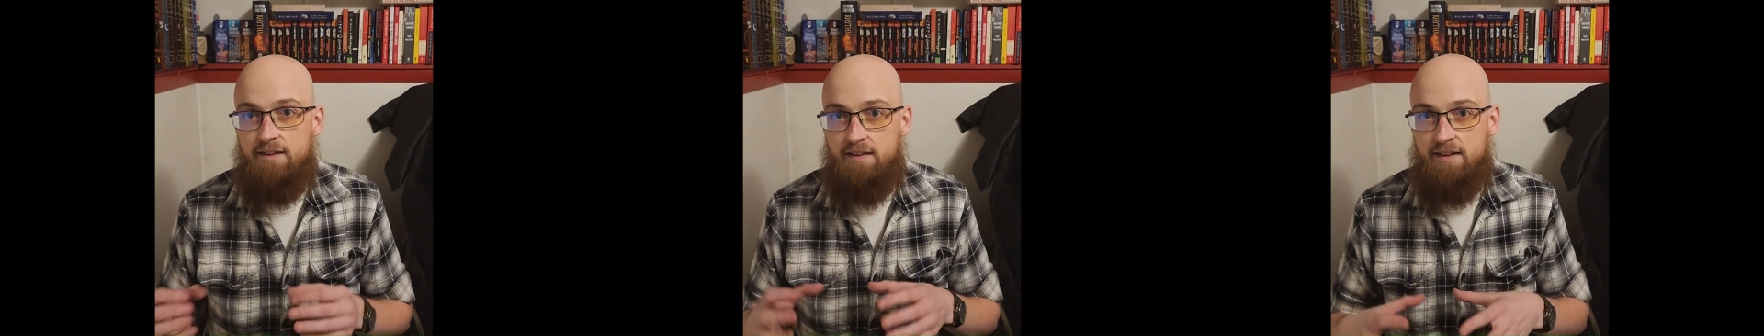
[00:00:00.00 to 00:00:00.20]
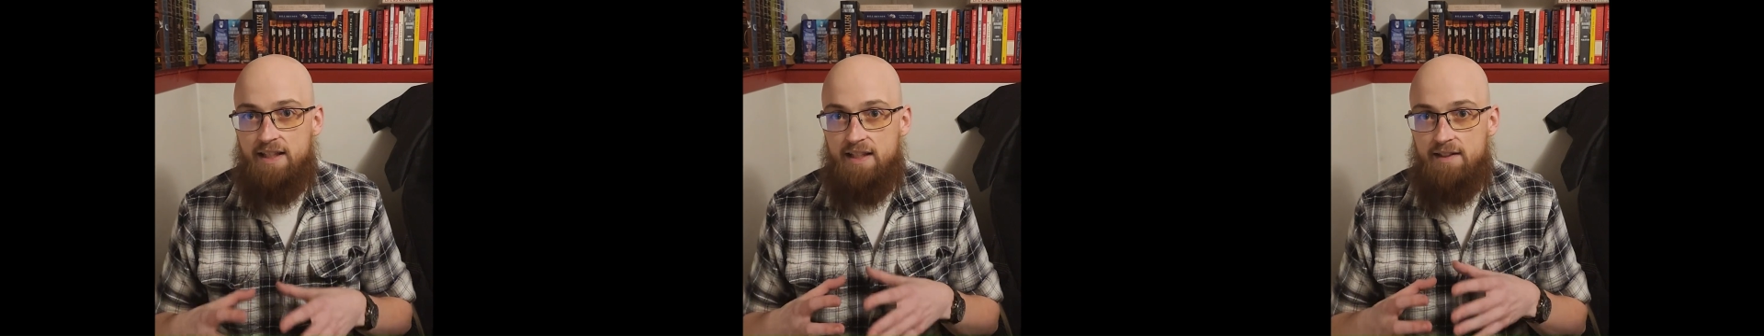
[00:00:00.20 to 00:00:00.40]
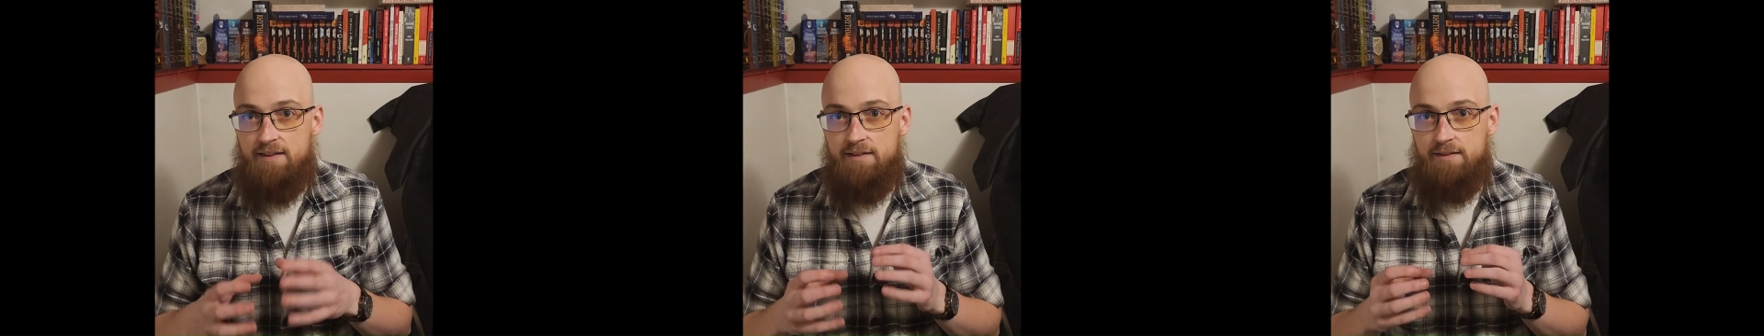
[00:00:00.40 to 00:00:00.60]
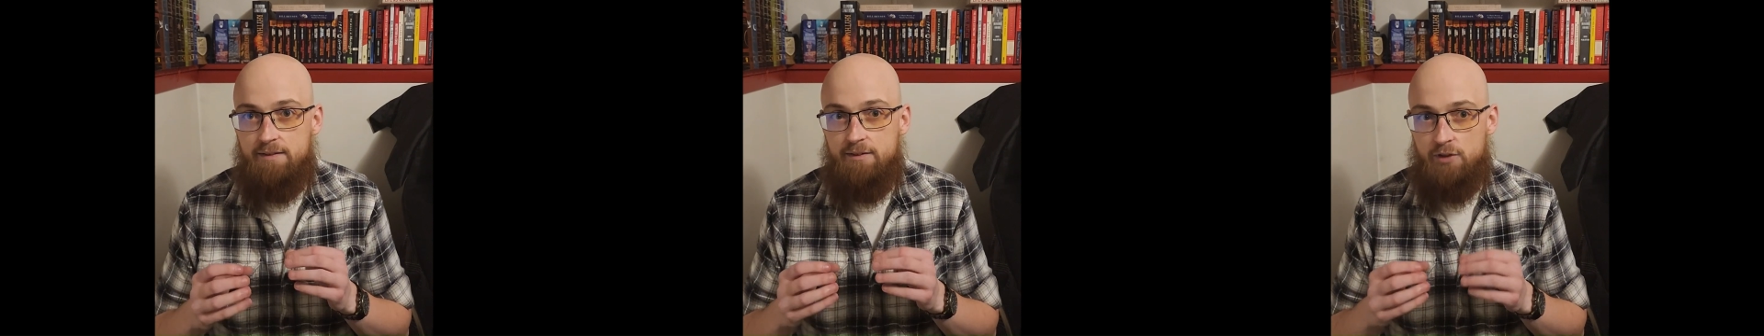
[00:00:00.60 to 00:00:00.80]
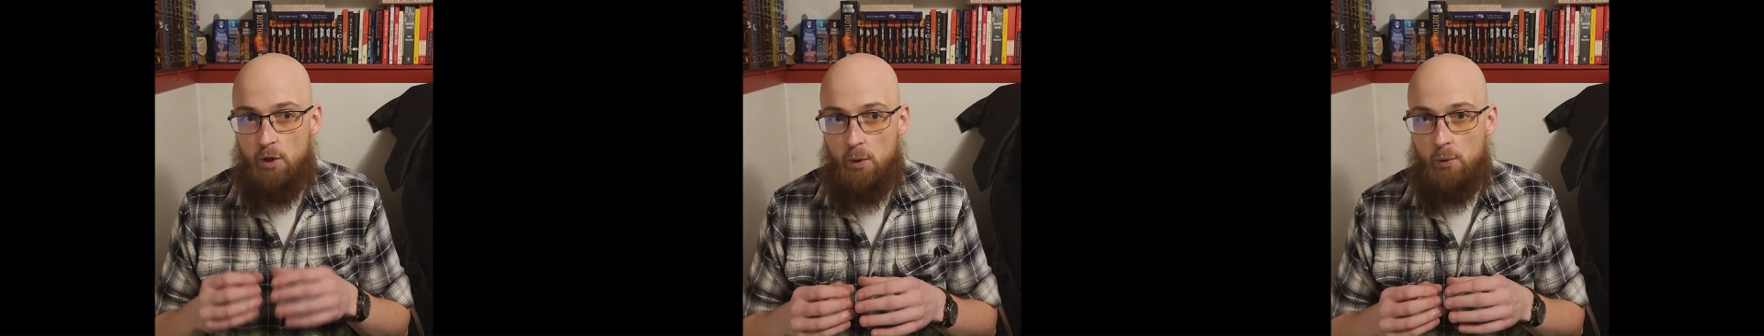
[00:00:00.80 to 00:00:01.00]
These
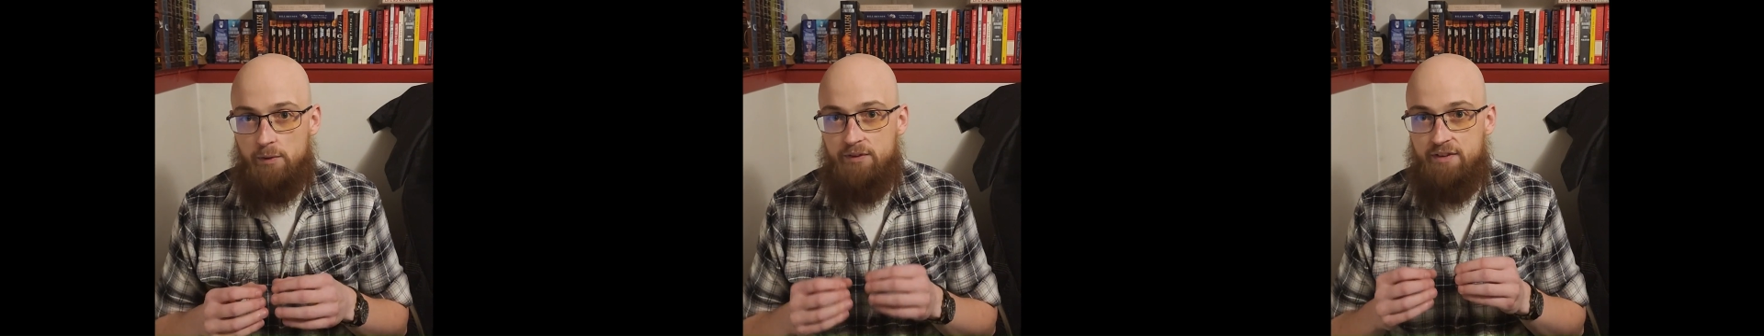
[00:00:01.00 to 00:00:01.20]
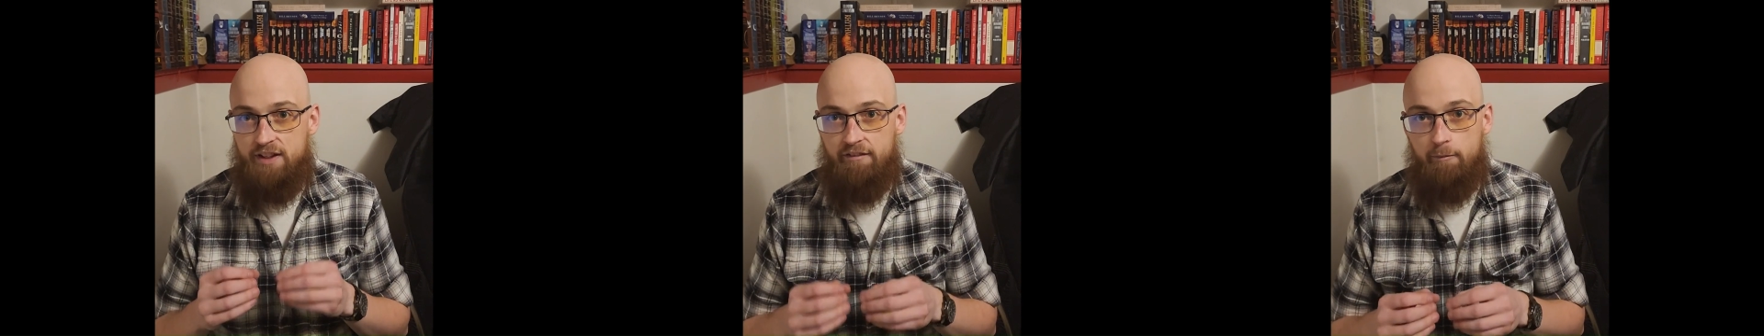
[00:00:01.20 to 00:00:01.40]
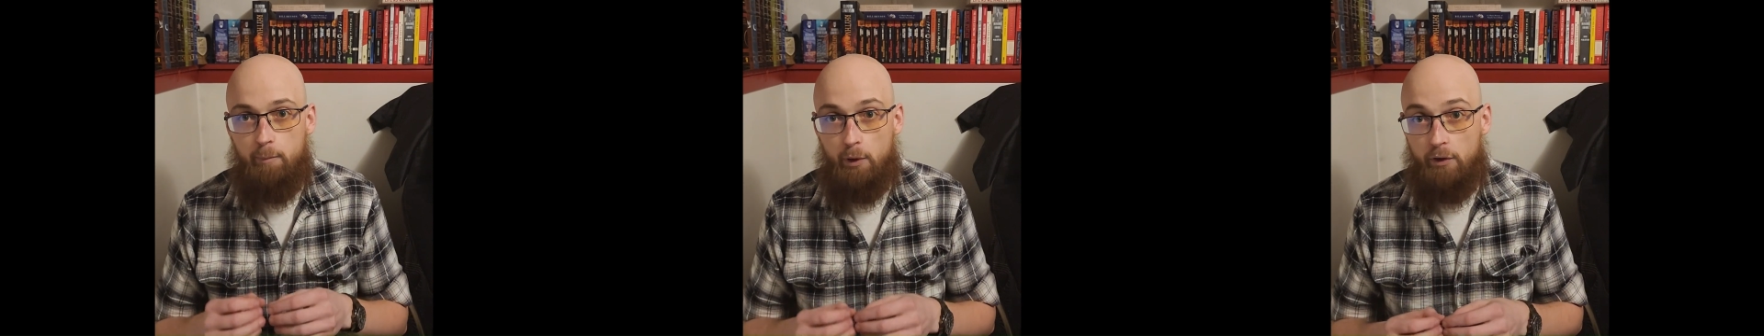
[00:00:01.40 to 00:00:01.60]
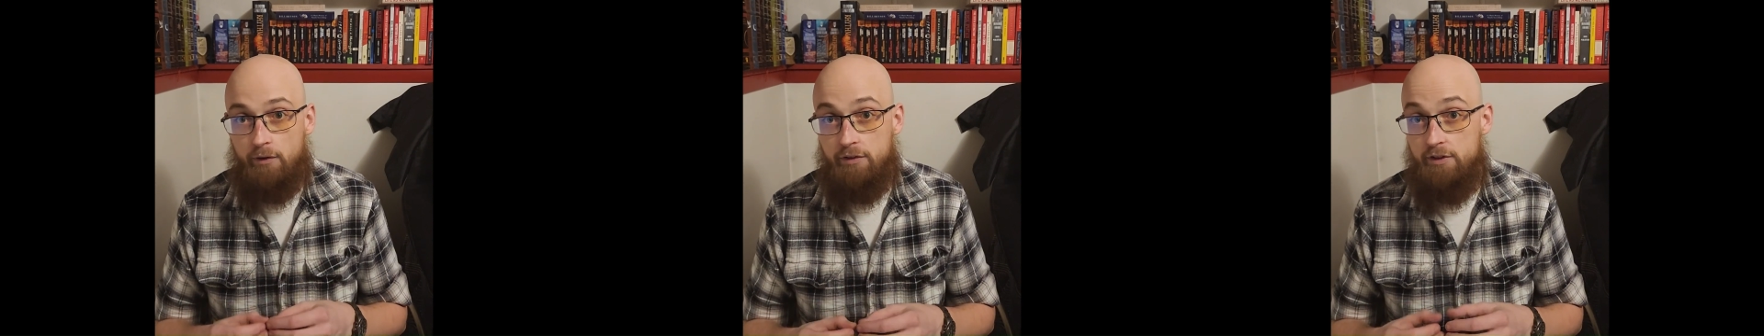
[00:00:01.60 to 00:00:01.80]
toads give birth